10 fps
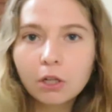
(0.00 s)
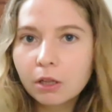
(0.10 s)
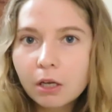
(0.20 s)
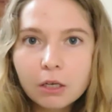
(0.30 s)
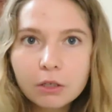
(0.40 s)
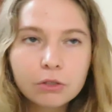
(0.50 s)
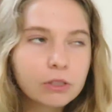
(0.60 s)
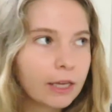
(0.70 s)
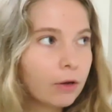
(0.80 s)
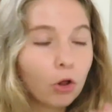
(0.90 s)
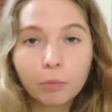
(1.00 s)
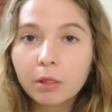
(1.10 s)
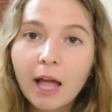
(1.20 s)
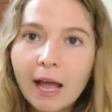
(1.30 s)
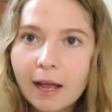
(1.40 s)
clothes, like all
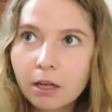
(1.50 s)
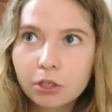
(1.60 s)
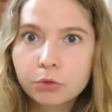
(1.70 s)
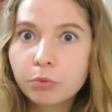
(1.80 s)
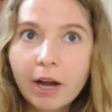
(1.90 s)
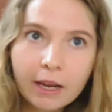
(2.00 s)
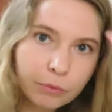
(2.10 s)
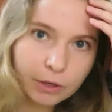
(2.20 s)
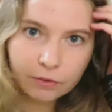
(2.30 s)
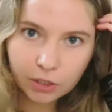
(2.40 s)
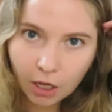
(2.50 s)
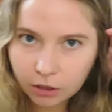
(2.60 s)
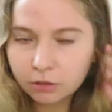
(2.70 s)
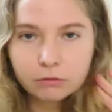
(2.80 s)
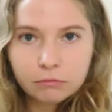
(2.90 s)
black, gray, whatever
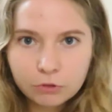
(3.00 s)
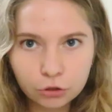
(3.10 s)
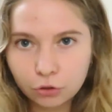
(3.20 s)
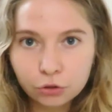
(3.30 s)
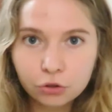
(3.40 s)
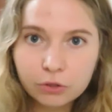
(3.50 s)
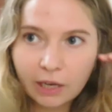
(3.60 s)
color you choose.